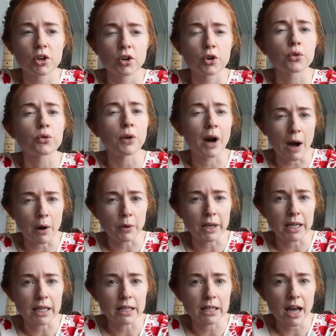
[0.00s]

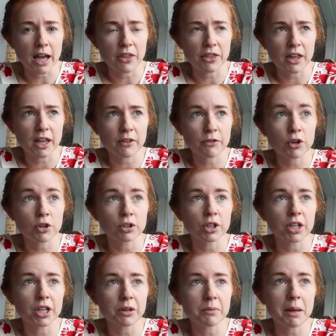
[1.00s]
crowded. I think if you're
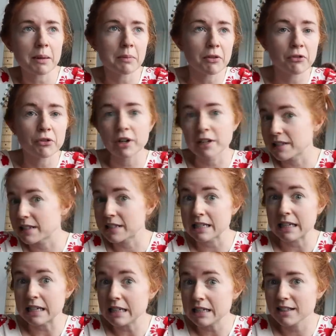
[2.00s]
looking maybe for a
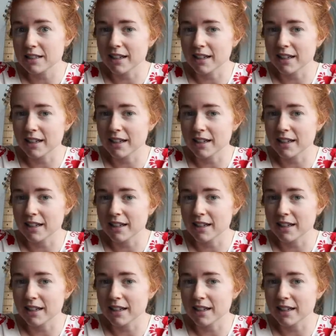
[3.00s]
seat,